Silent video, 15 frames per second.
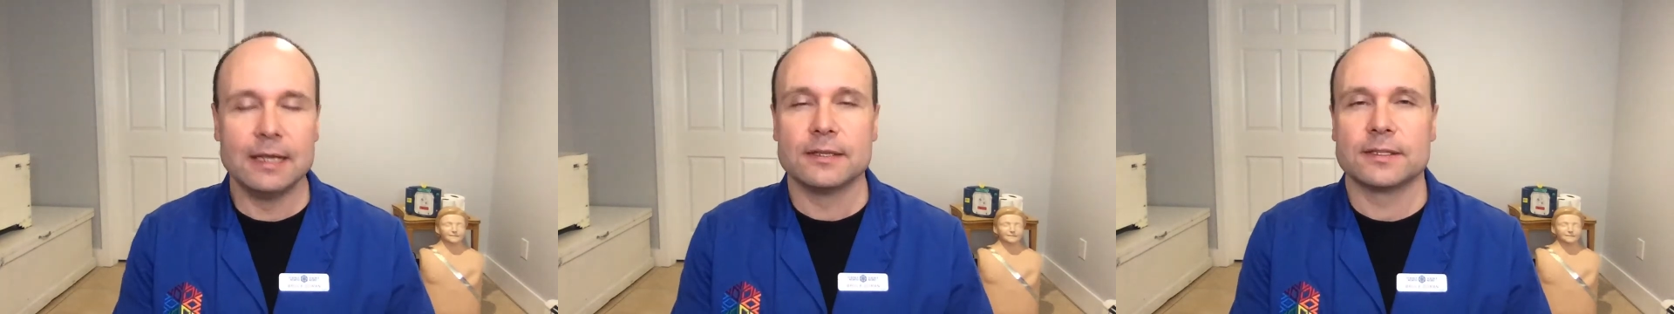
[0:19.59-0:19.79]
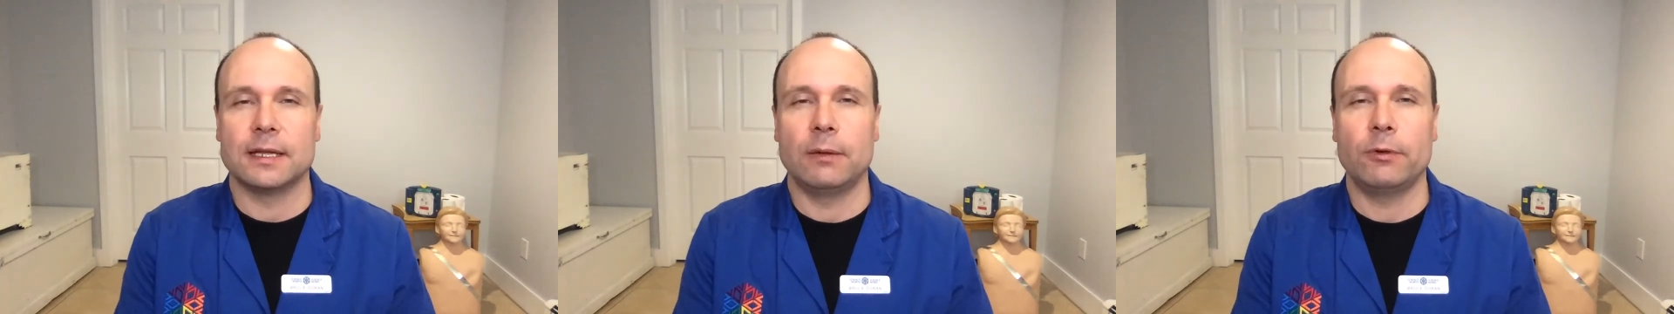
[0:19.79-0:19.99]

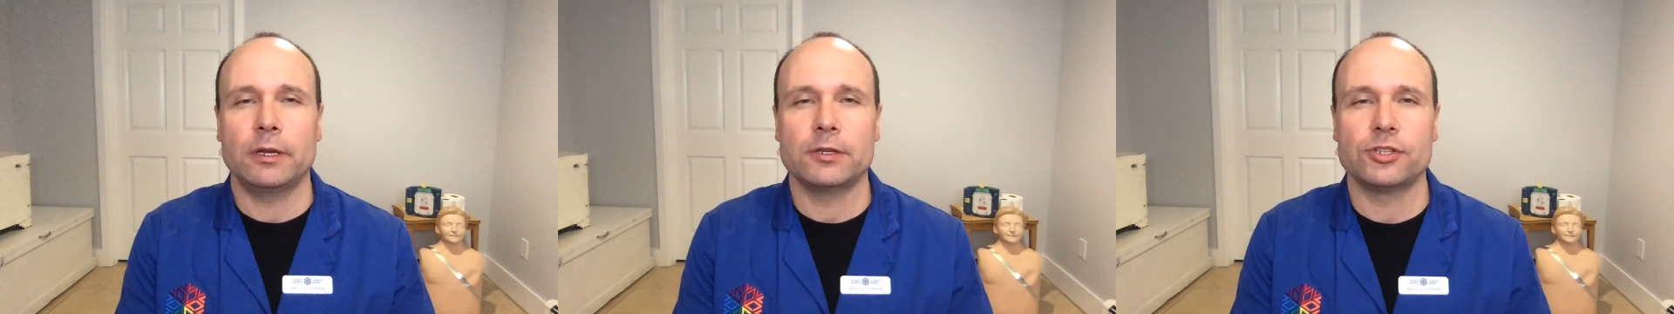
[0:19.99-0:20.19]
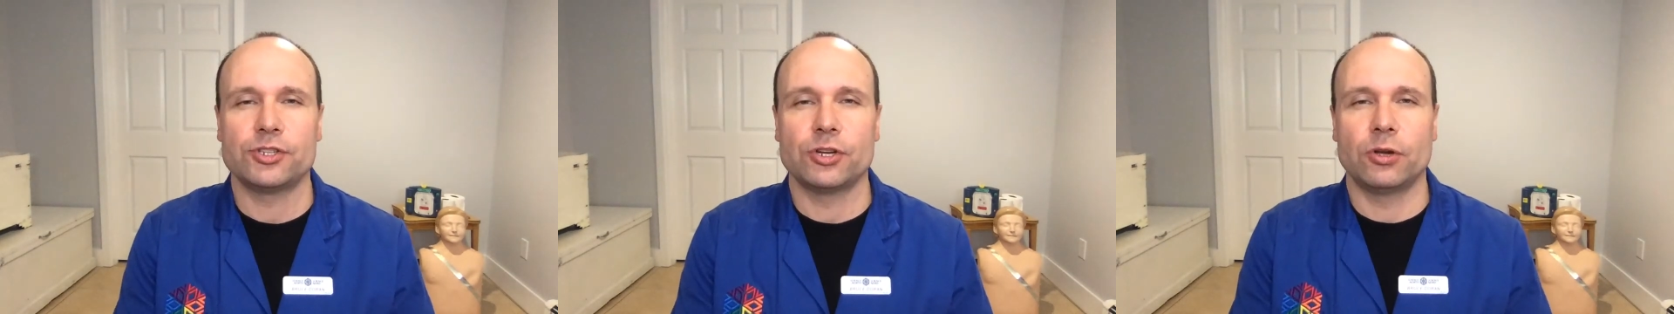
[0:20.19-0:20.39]
So I want
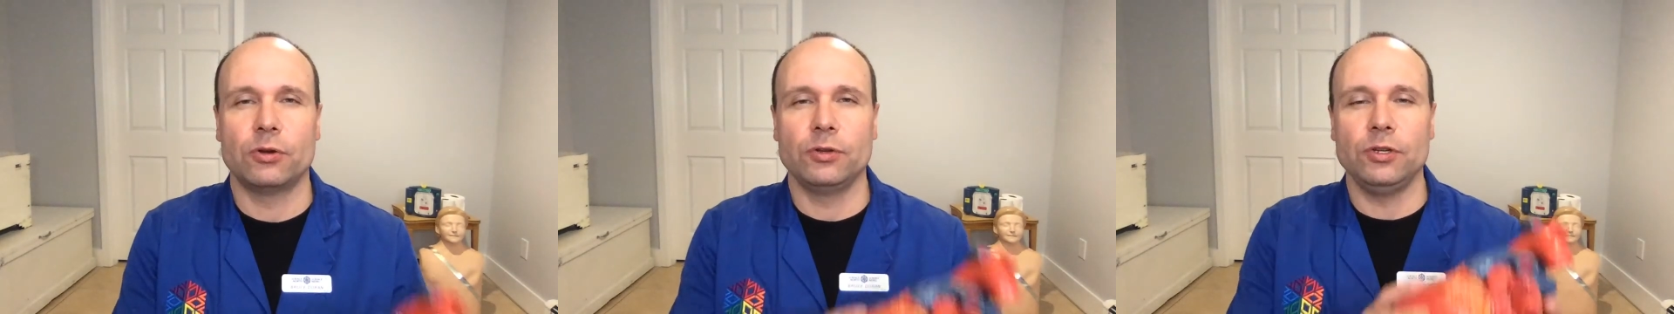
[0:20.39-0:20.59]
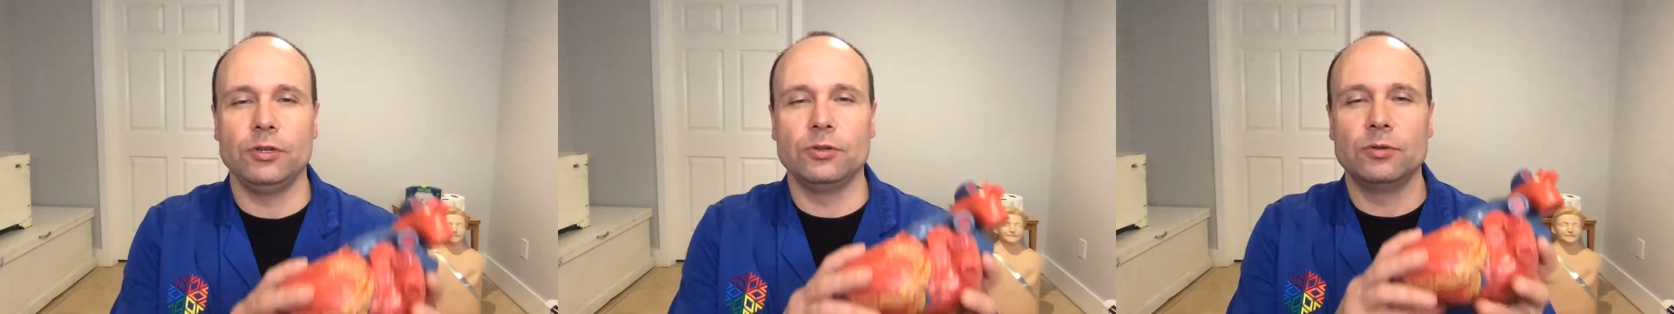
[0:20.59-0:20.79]
to show
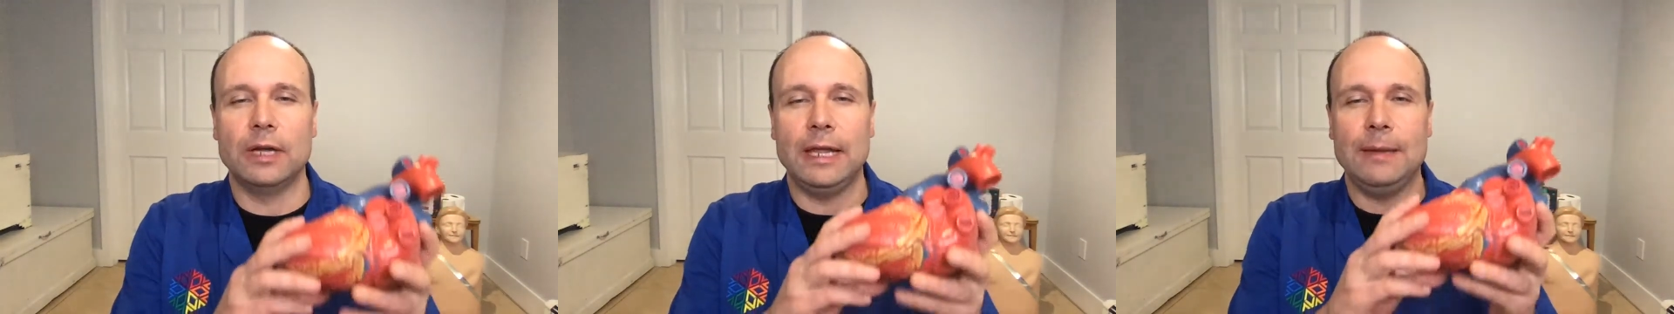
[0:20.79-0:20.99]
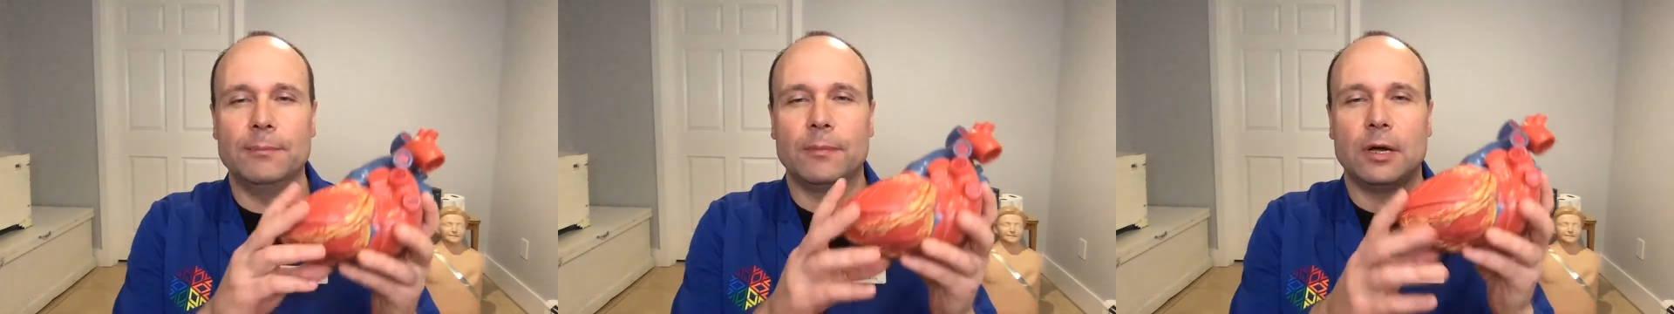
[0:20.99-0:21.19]
you
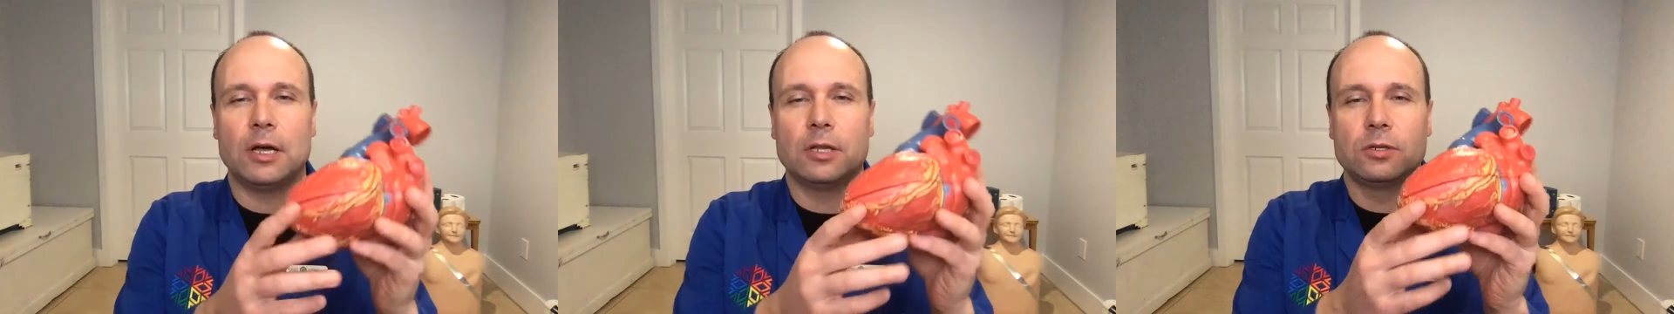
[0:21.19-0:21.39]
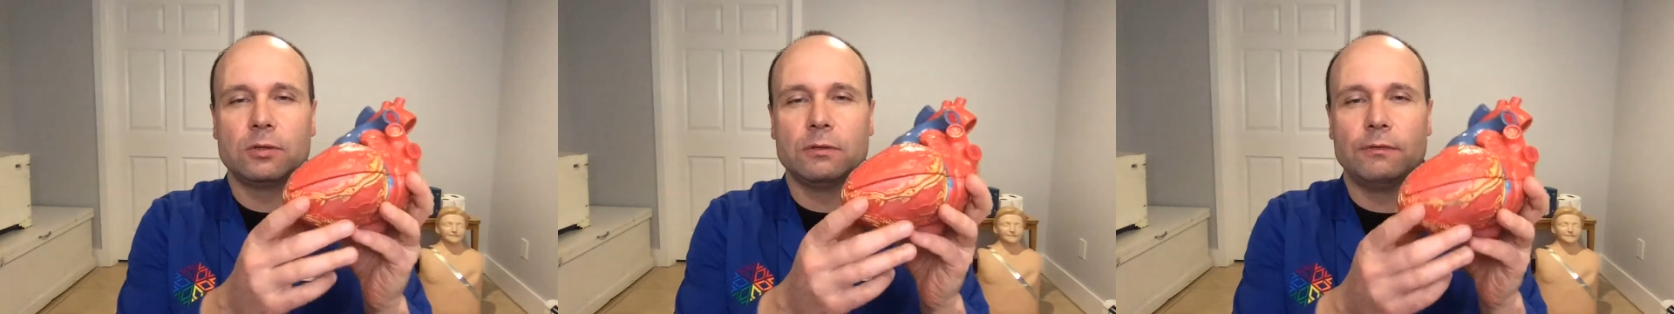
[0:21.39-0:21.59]
a
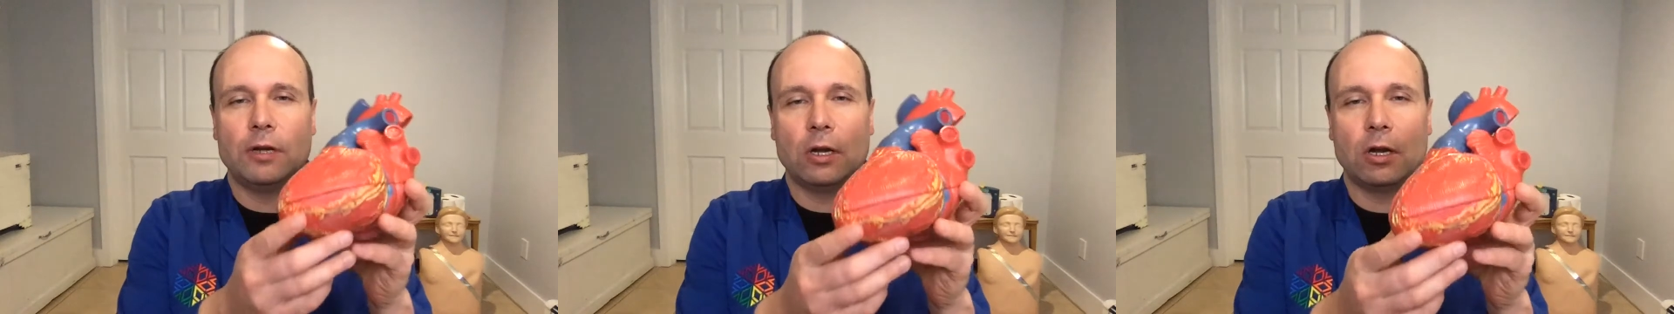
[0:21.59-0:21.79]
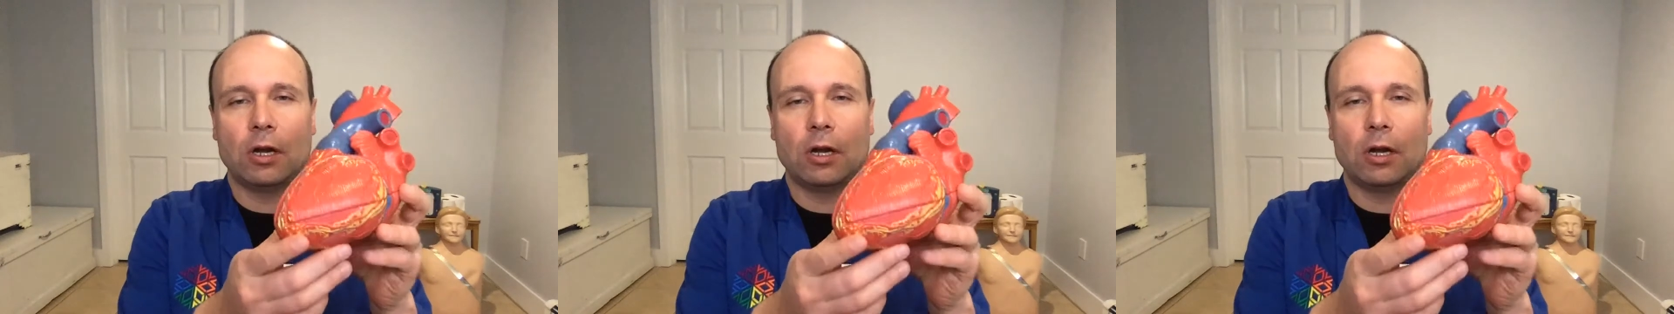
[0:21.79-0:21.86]
model of a